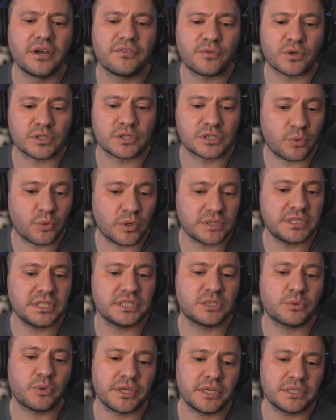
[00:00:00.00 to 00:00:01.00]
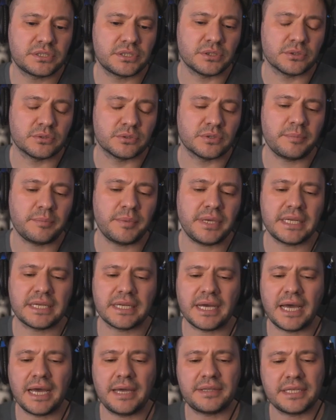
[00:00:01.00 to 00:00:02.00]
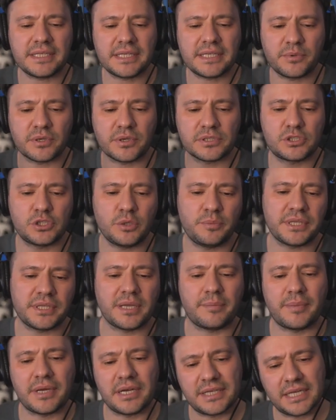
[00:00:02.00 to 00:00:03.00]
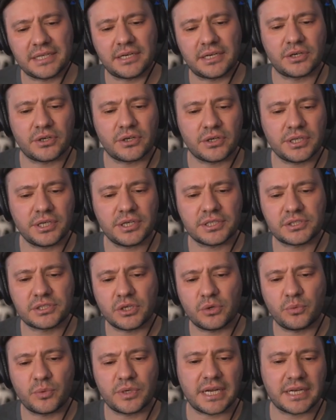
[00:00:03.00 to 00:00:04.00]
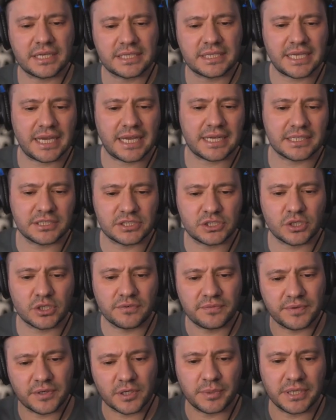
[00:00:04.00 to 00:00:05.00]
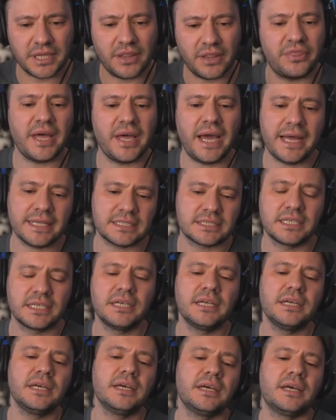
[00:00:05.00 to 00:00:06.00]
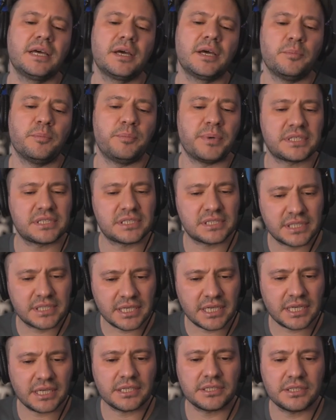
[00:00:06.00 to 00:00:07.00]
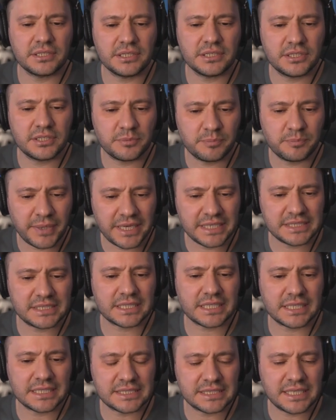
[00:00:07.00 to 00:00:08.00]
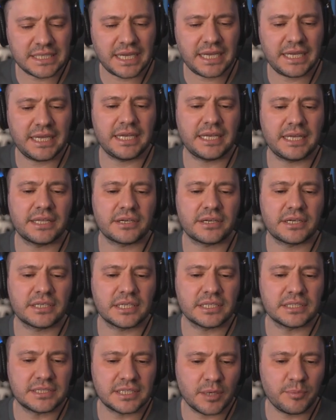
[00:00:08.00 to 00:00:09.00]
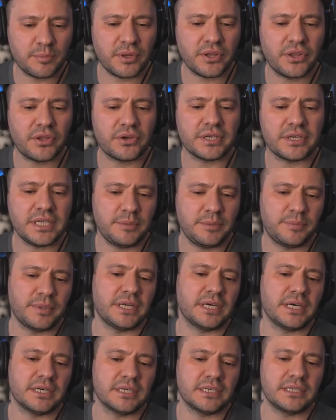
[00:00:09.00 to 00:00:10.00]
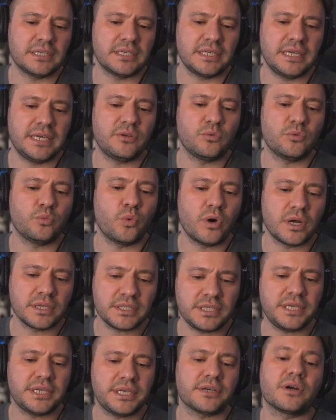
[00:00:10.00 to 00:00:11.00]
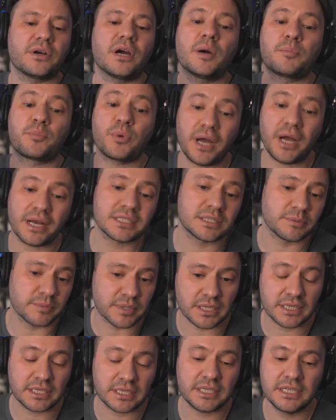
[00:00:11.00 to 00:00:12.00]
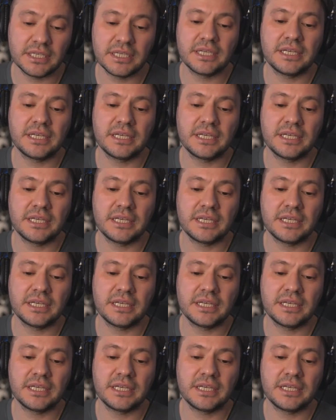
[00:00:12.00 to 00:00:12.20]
for 2022. I mean, I think they were assuming they might have get it earlier, so we're not exactly sure if it'll be that. But still, you're basically saying they're going to double their EBITDA in 1 year approximately.